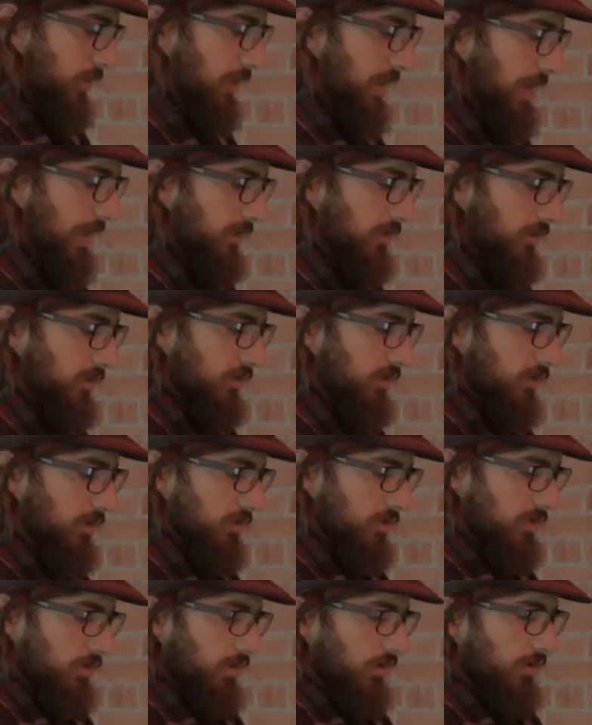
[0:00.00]
like that there is
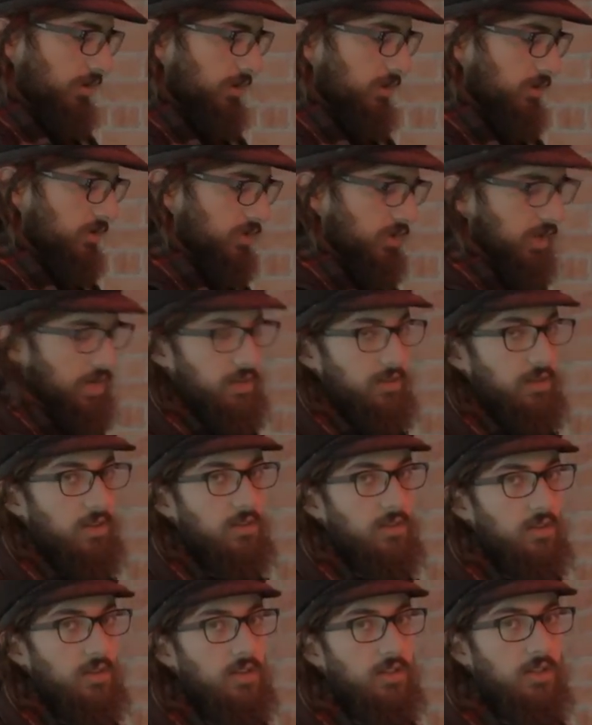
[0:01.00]
an orange
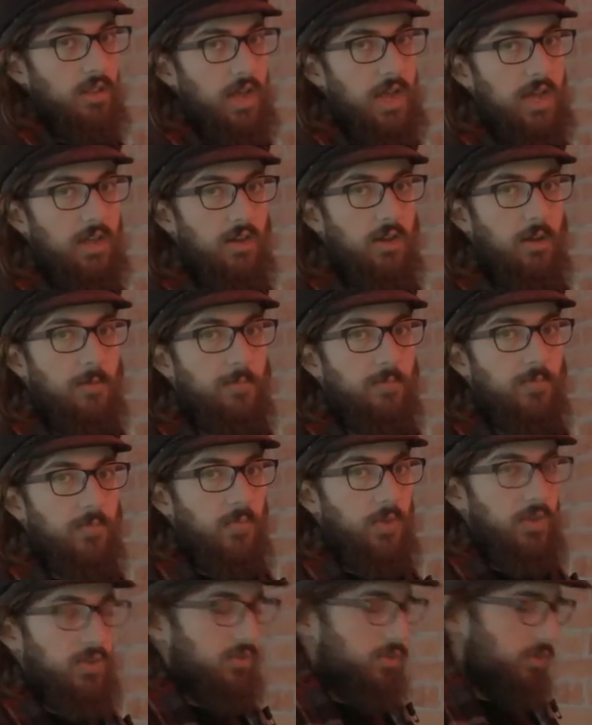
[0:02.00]
LED light,
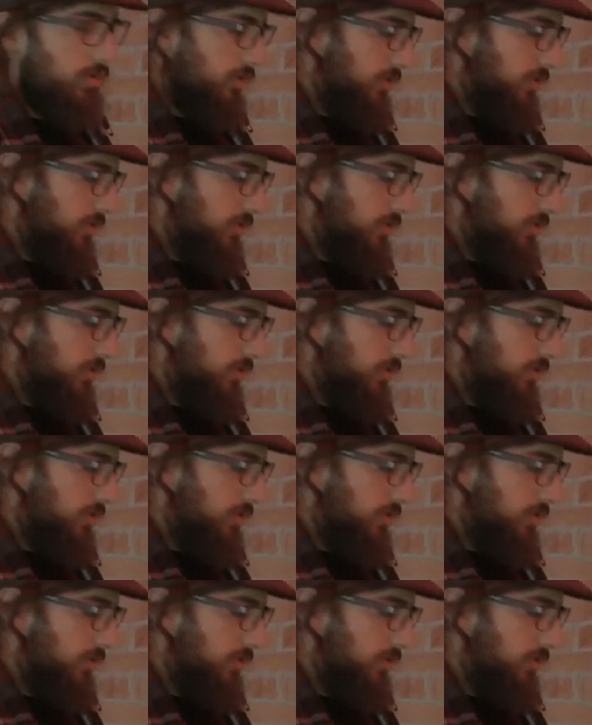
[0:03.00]
which